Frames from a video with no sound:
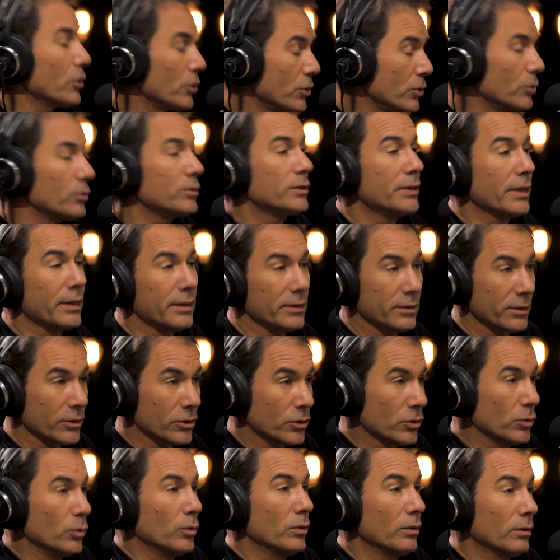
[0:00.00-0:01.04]
used it as a
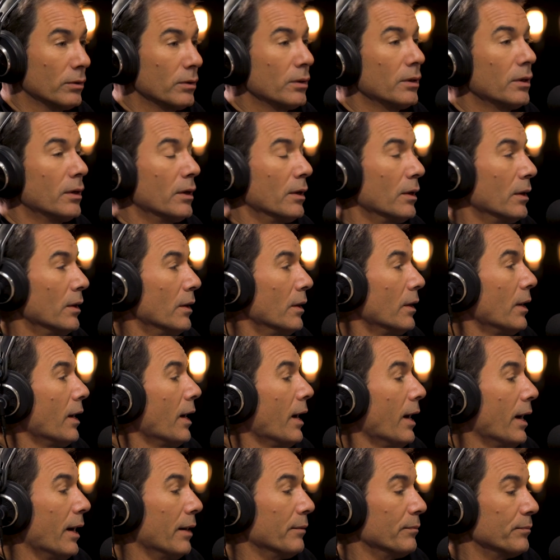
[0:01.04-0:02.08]
tool.
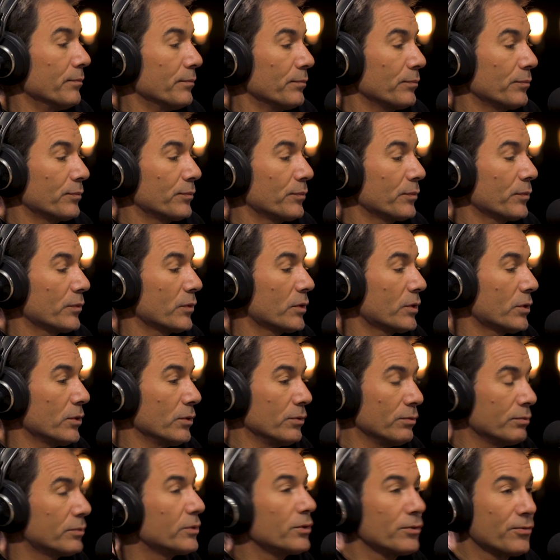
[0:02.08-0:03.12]
Um,
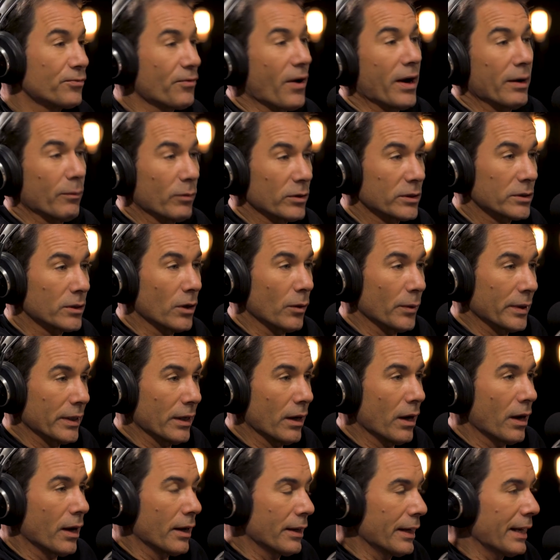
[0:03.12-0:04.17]
to to fight what's going
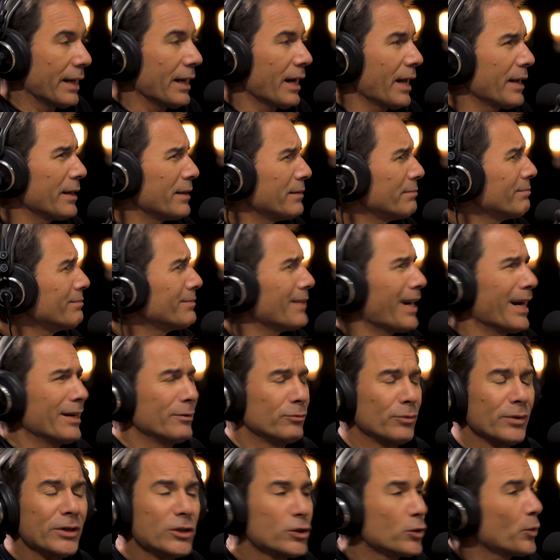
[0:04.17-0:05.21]
on. And I I
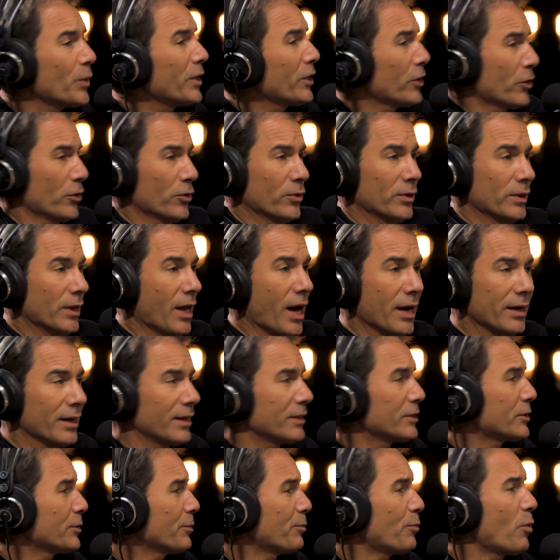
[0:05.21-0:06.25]
retweet her a lot.
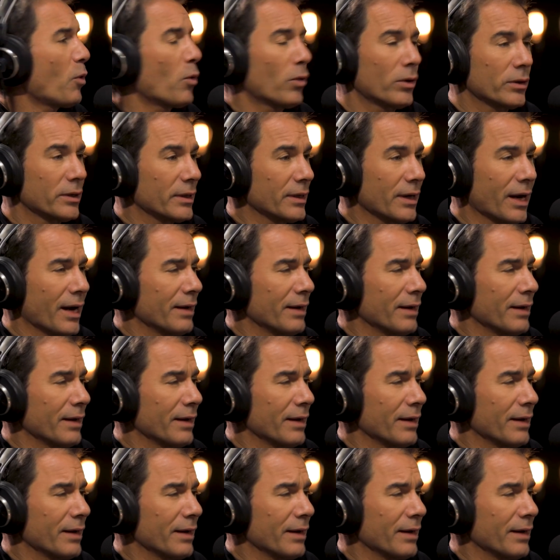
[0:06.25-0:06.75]
I support it.